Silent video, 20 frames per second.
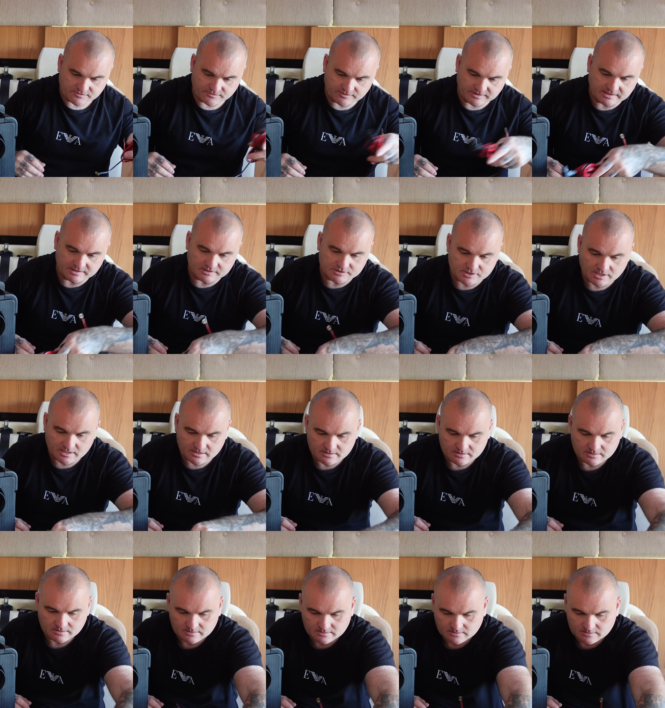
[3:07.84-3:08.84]
feature.
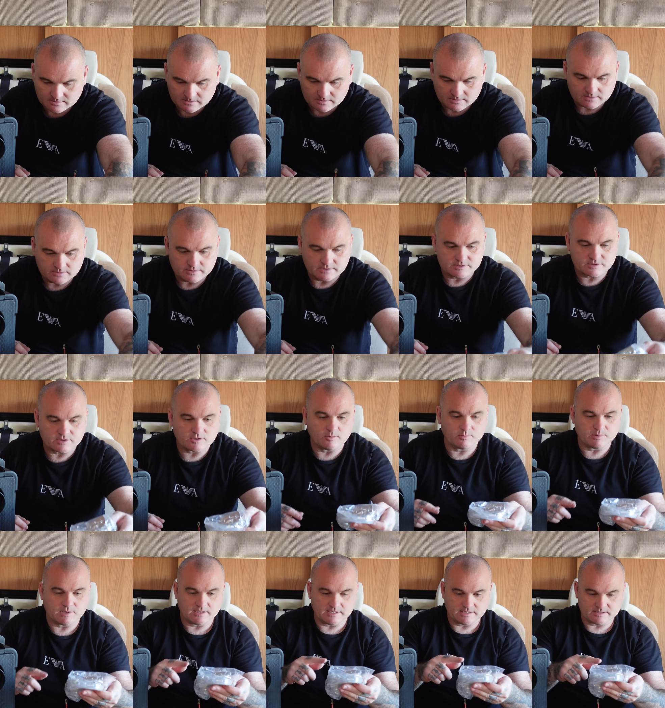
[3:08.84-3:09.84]
There's a
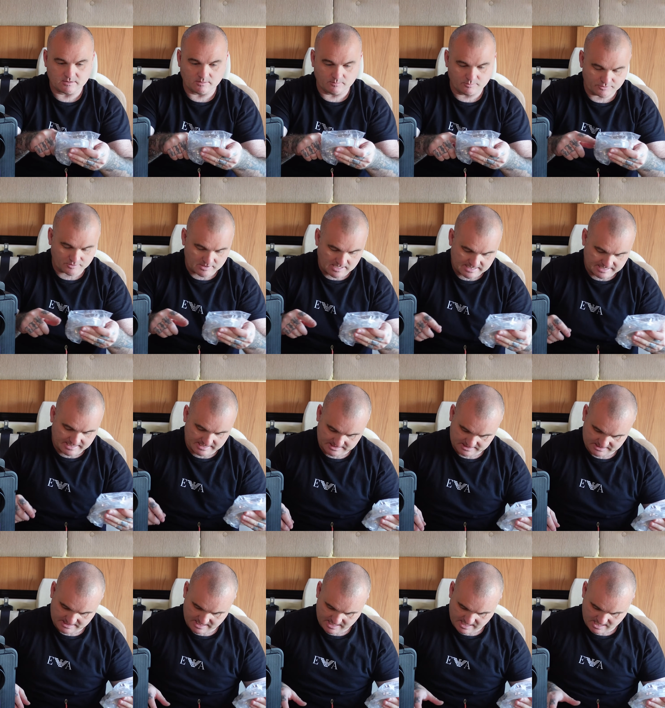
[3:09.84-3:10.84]
couple of little
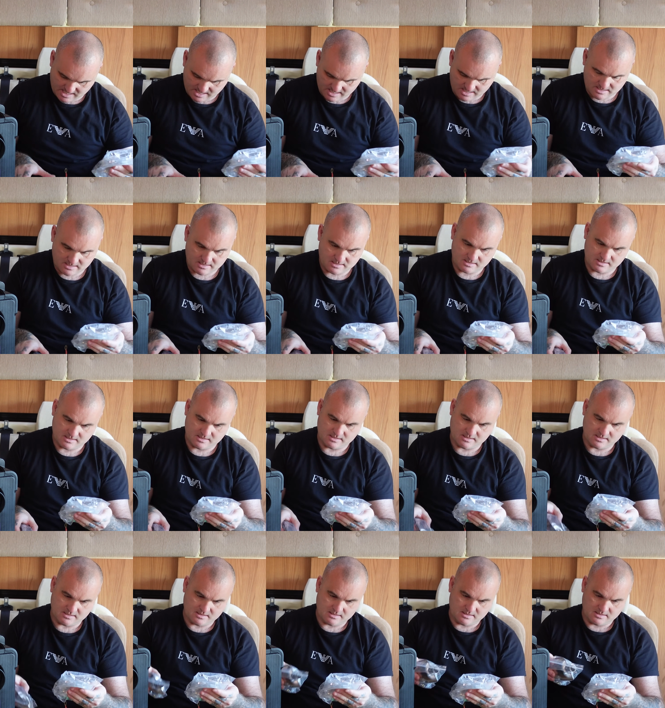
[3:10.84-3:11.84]
brackets here.
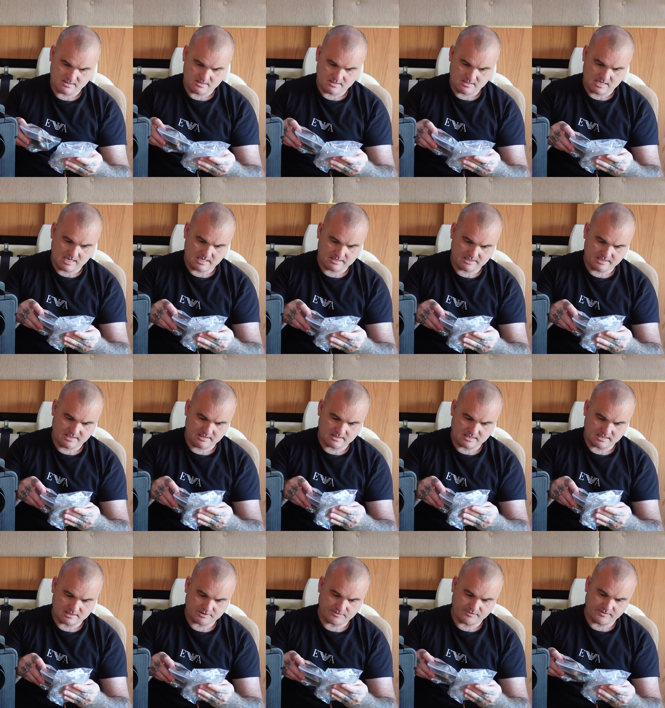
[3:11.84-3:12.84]
I think
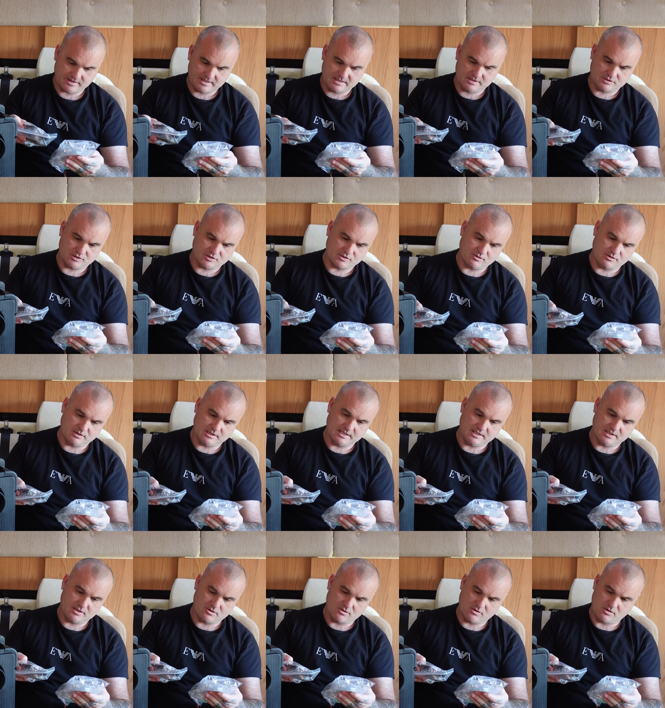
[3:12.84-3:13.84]
that's for
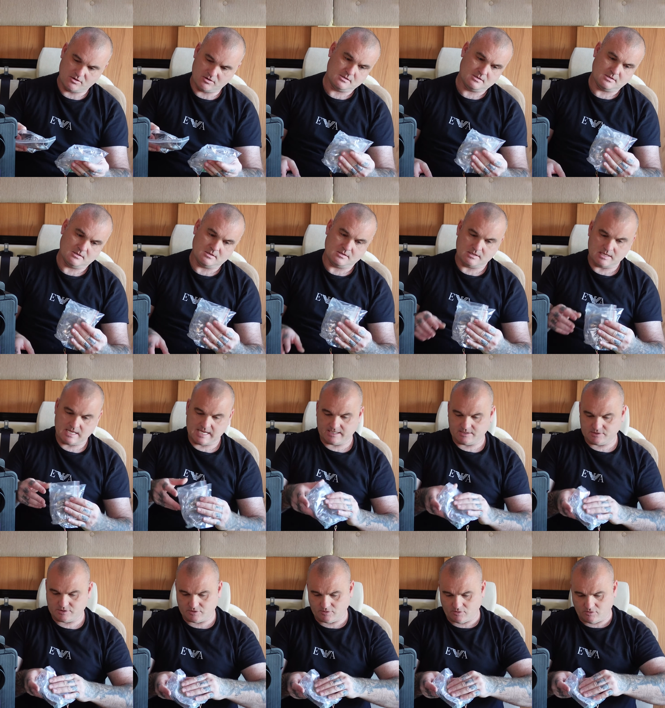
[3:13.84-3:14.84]
installing your
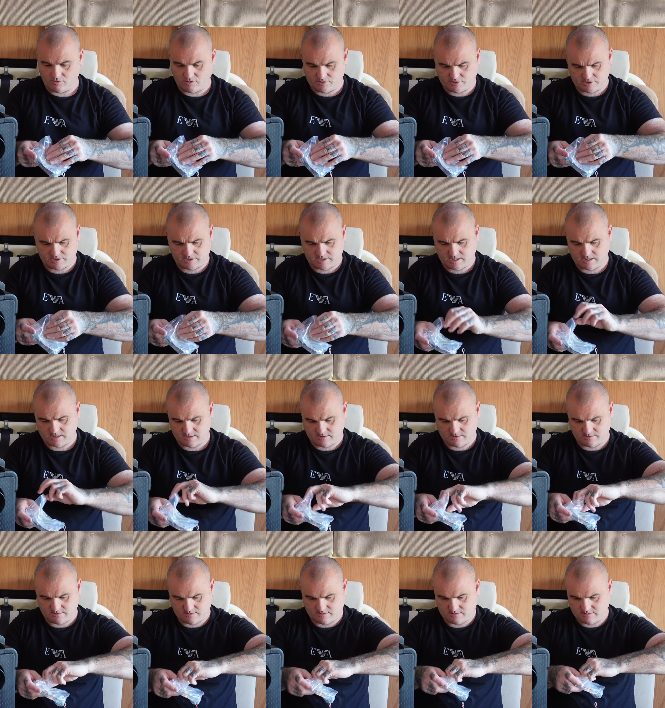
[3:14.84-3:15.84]
exhaust.
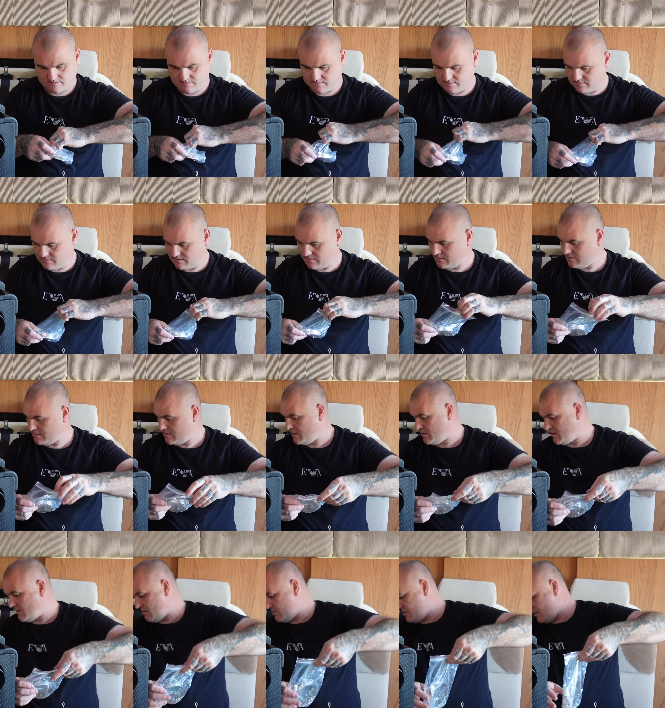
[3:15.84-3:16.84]

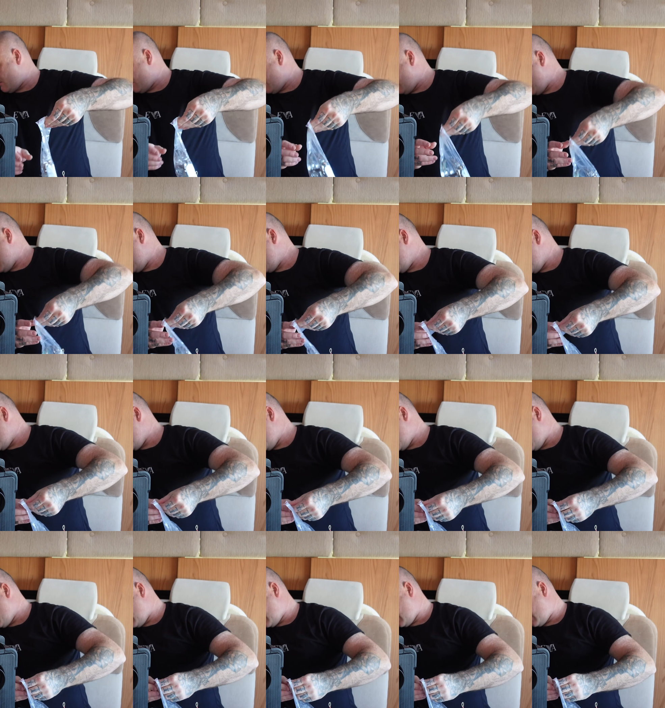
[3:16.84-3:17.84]
Oh no, there might
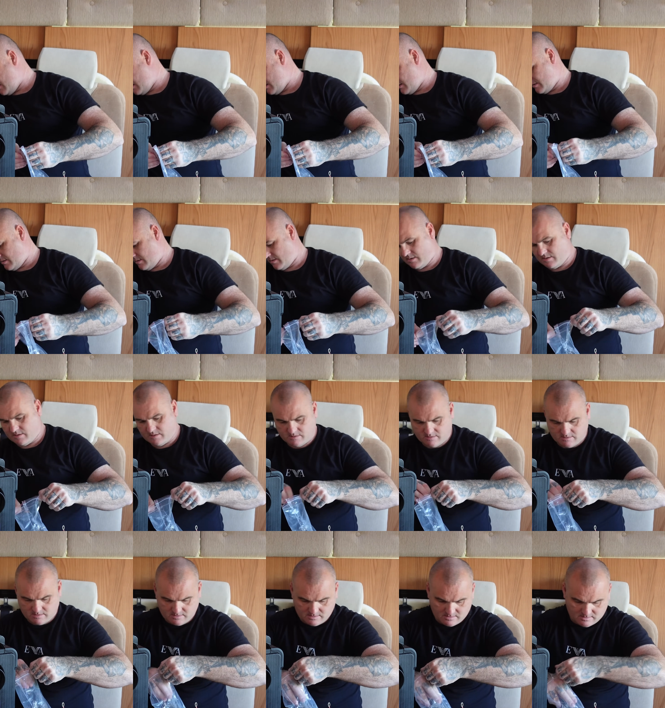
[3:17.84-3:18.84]
actually be,
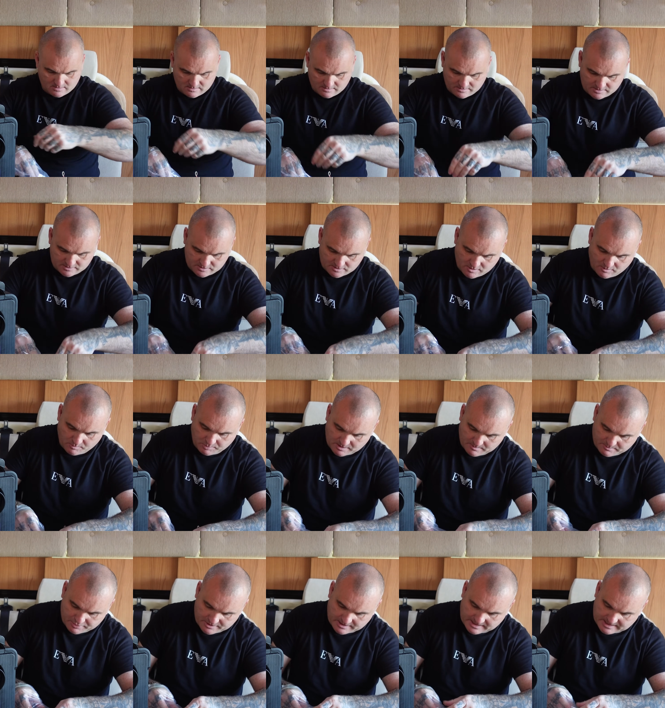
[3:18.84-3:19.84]
there's a couple
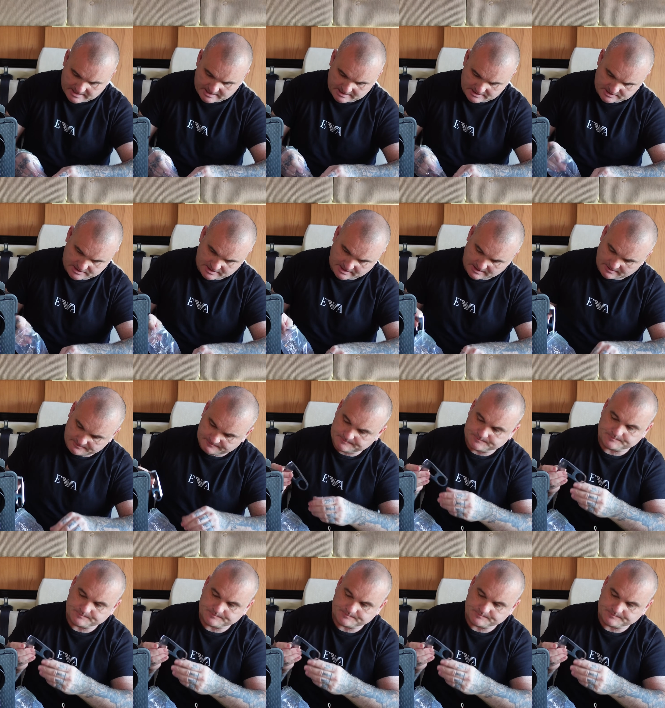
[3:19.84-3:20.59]
of brackets here,